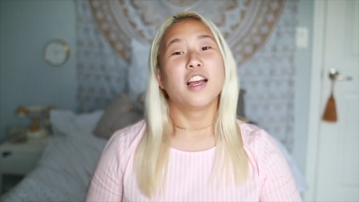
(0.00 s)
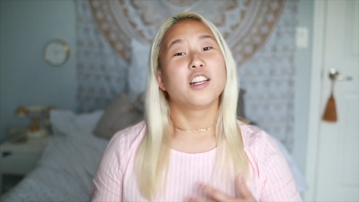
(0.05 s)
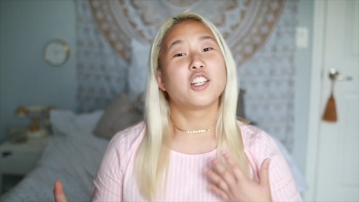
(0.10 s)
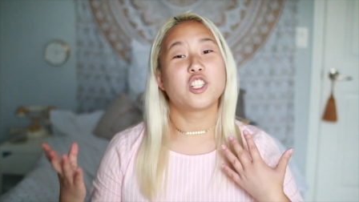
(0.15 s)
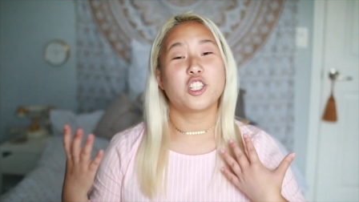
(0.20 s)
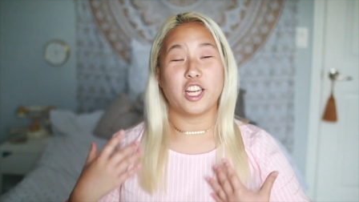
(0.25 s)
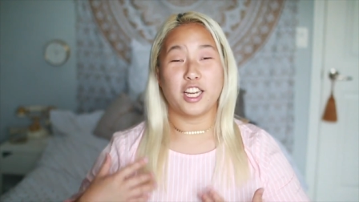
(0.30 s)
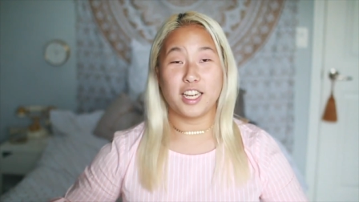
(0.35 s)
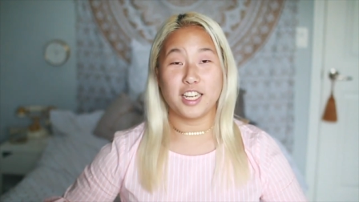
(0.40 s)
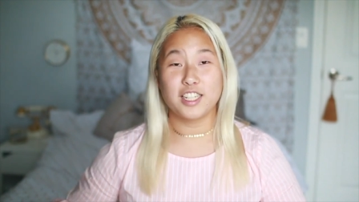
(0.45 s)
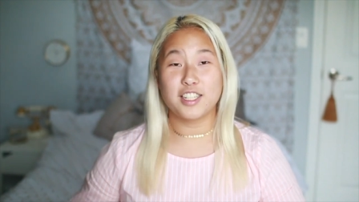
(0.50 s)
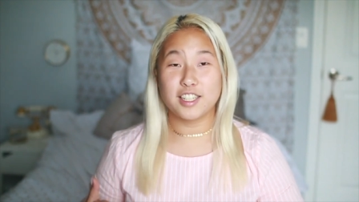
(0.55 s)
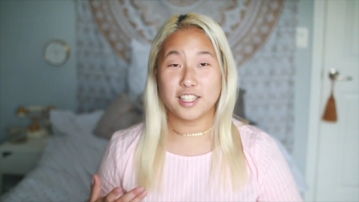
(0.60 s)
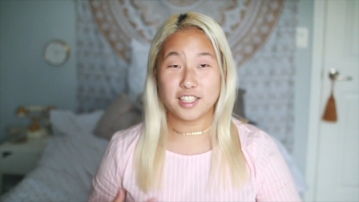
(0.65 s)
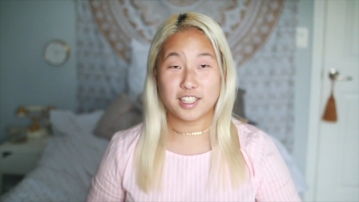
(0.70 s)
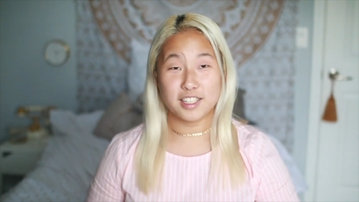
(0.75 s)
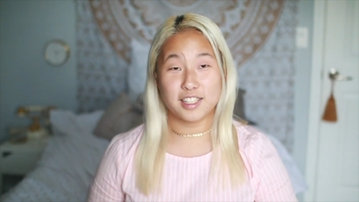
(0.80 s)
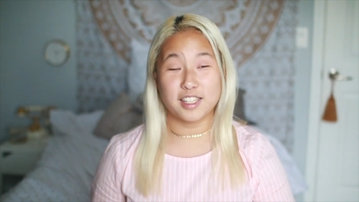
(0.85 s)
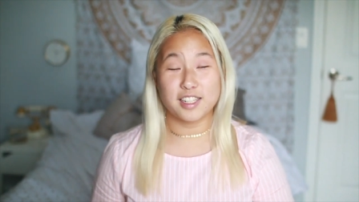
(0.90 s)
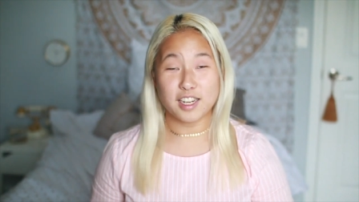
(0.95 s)
change
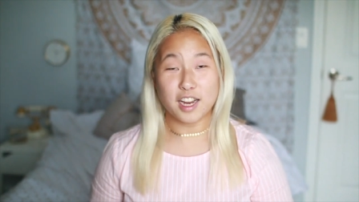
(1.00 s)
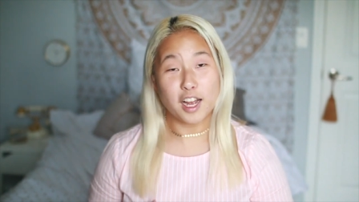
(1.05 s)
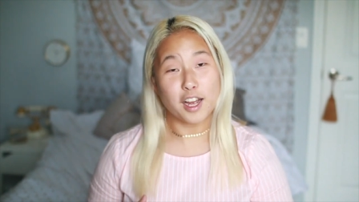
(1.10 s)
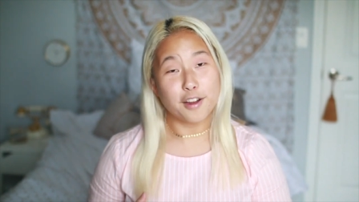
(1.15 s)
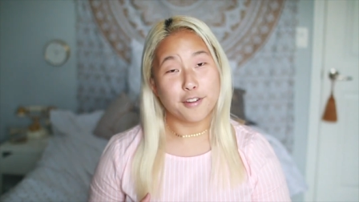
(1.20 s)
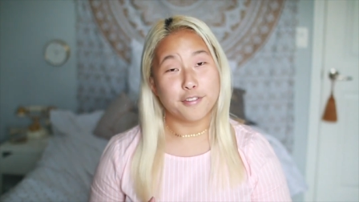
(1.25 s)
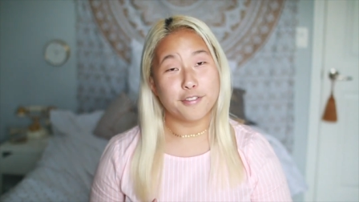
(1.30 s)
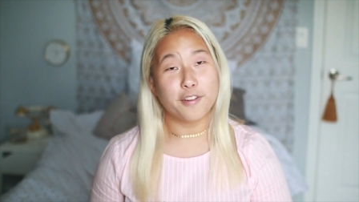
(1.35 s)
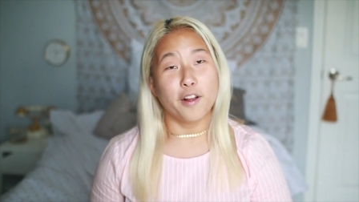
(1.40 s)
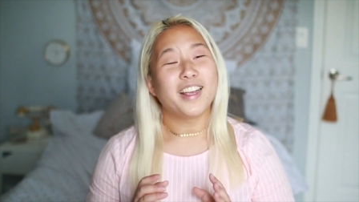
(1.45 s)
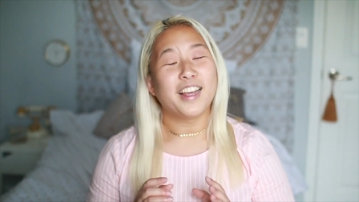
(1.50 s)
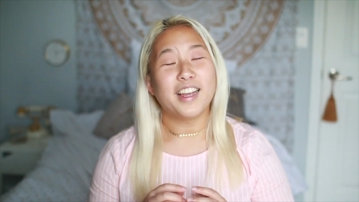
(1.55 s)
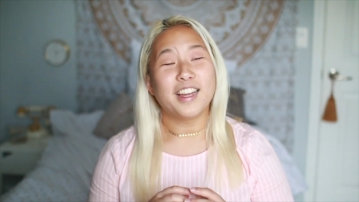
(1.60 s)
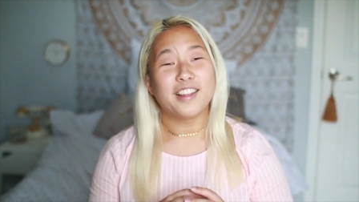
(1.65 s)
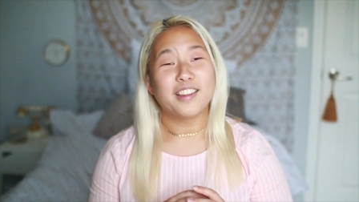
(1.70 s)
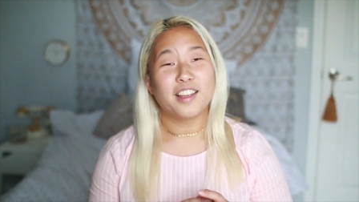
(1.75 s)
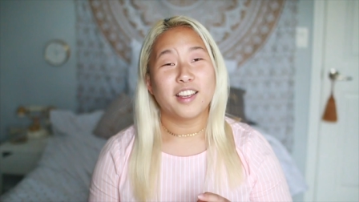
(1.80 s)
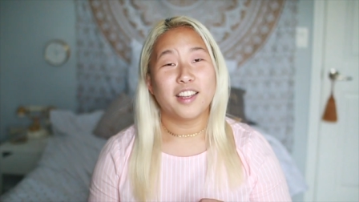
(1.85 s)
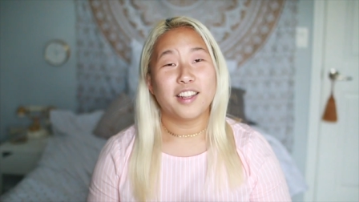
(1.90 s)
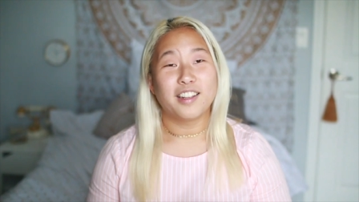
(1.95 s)
into stuff
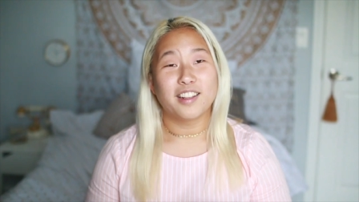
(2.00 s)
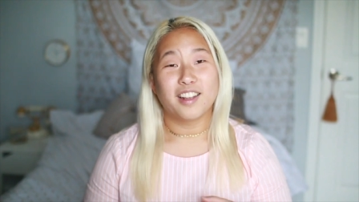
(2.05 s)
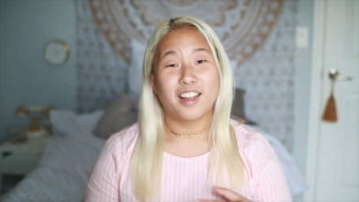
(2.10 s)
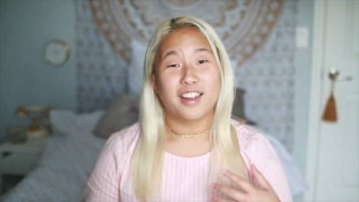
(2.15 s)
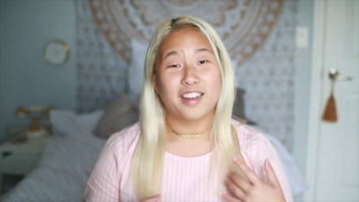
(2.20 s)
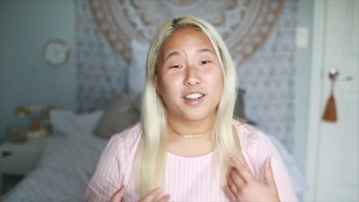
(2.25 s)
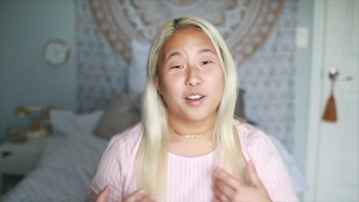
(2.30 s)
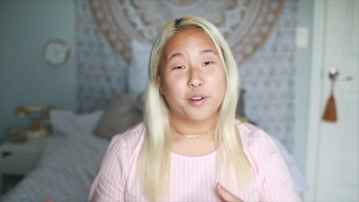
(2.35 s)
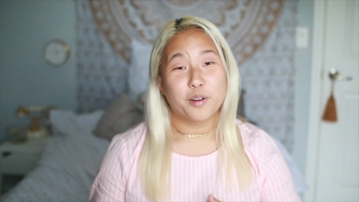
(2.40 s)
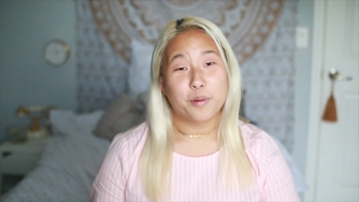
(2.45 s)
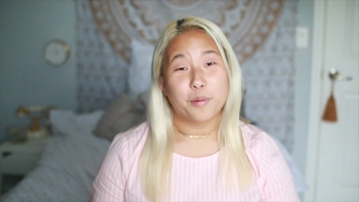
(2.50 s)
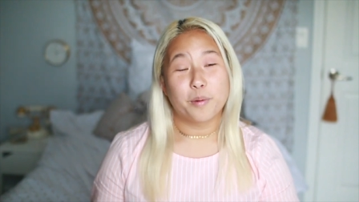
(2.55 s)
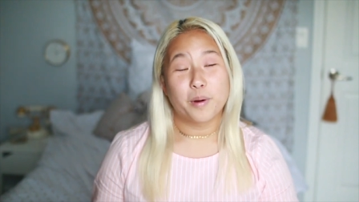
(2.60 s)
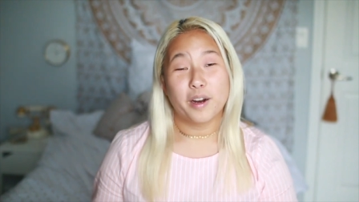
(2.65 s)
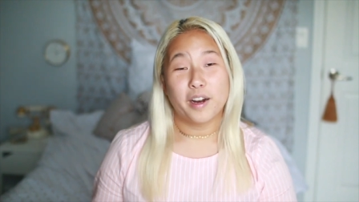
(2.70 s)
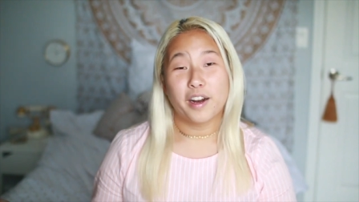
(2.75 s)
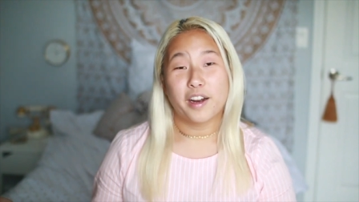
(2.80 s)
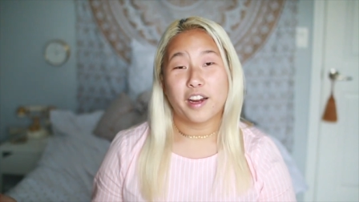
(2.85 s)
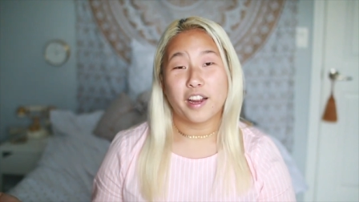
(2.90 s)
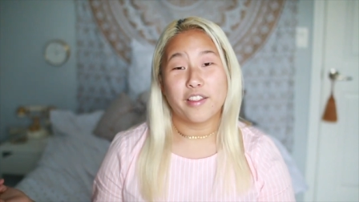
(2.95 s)
and then like go to
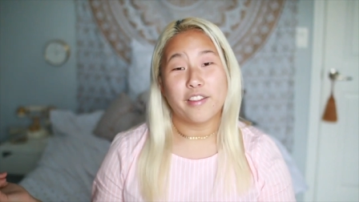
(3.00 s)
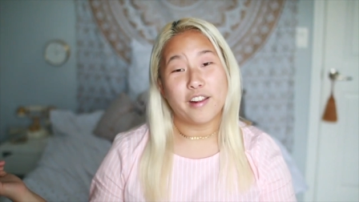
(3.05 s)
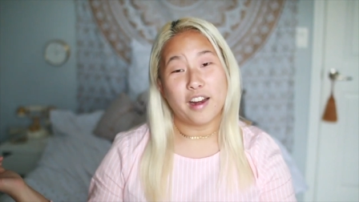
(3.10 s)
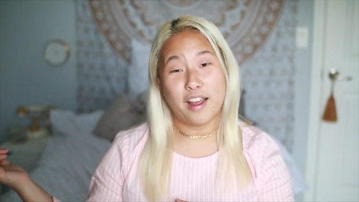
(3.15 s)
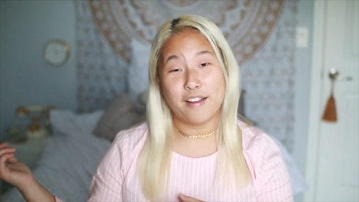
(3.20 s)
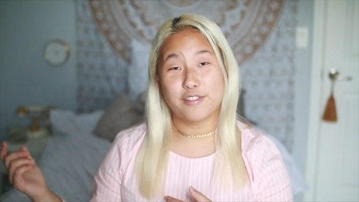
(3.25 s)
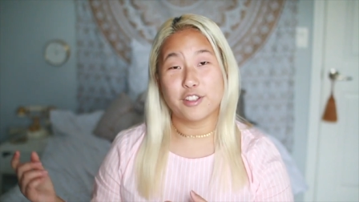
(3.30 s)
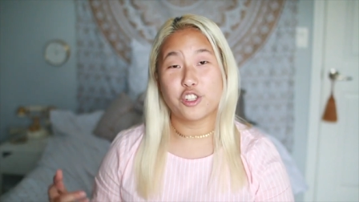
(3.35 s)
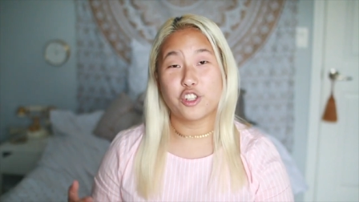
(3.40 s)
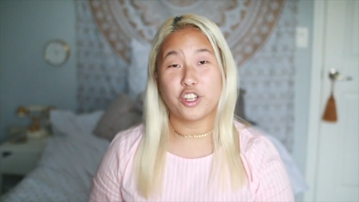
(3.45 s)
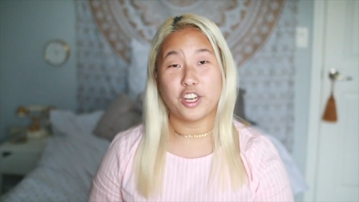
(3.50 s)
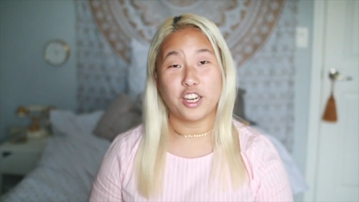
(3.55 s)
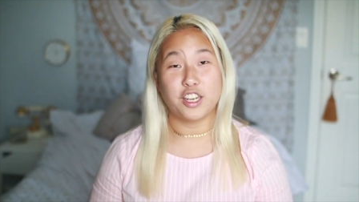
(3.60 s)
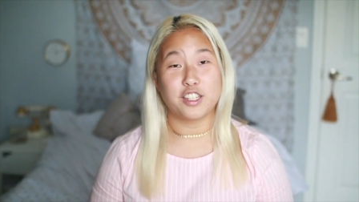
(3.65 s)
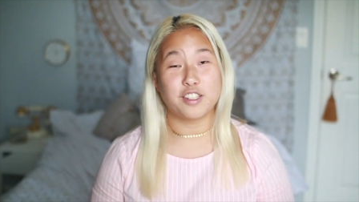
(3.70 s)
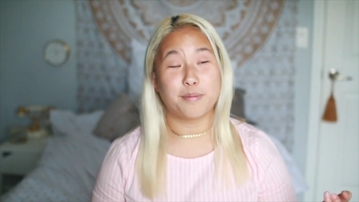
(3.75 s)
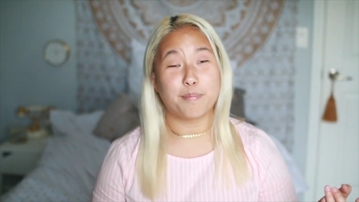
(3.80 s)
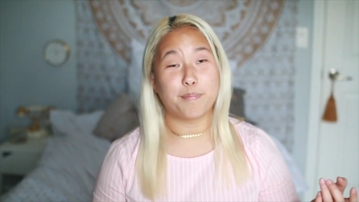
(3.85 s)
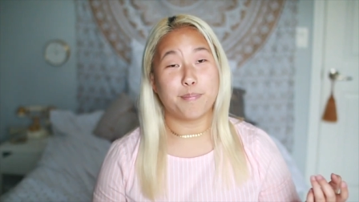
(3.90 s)
work and then have to change